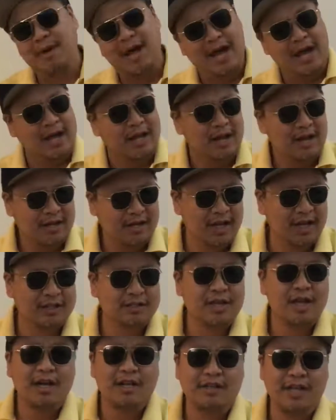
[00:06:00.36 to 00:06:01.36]
man,
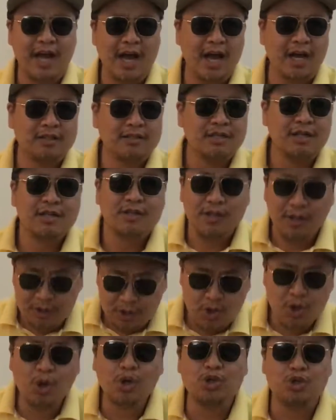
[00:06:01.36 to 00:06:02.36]
there's the
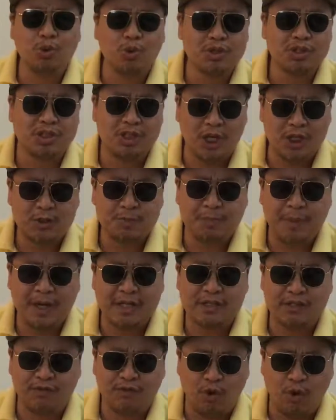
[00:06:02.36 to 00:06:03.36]
usual
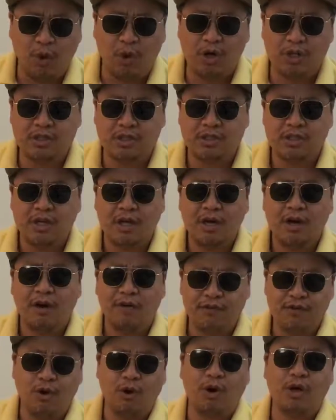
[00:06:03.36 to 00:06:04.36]
suspects, of course.
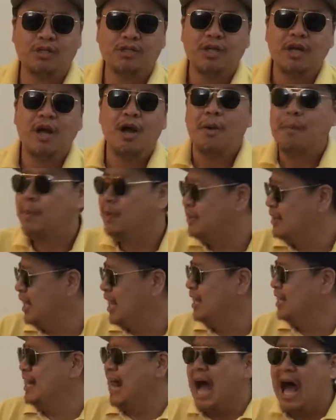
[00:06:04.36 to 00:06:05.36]
But
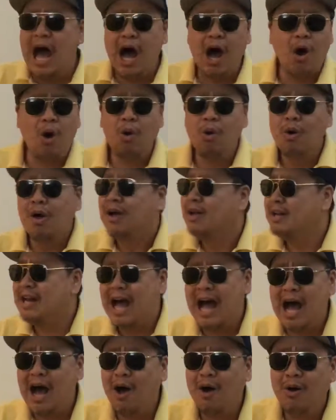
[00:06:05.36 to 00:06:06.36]
then now
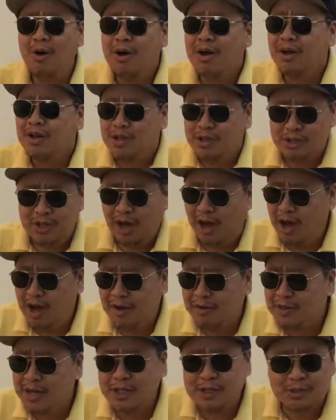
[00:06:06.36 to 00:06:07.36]

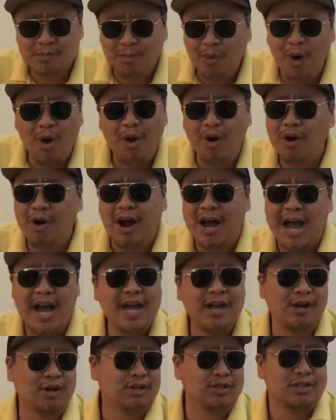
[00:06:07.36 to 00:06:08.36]
there's more
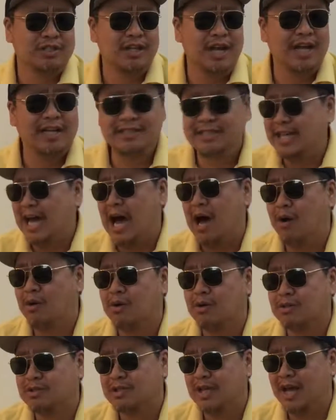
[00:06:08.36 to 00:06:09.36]
haters and
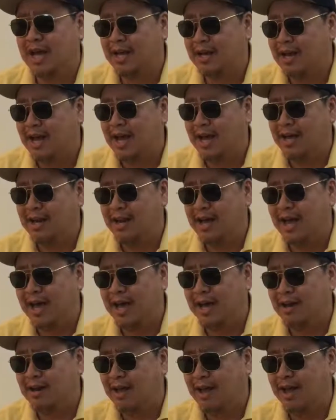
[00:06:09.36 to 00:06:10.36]
doubters and
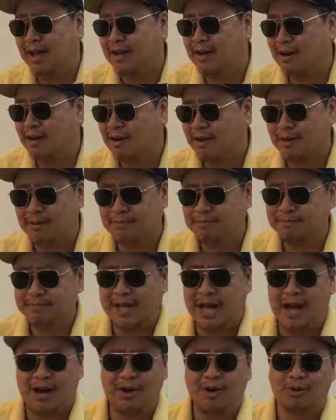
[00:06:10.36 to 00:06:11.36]
I don't
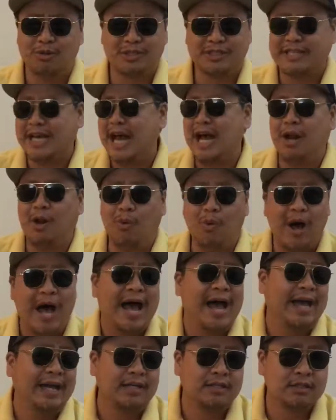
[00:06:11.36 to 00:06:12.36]
know,
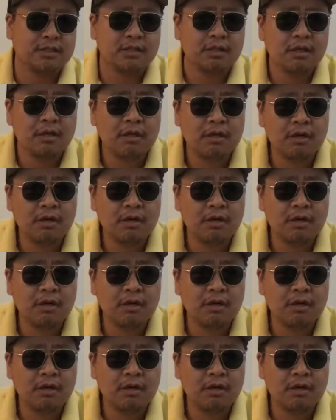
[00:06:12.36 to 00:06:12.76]
scalawags.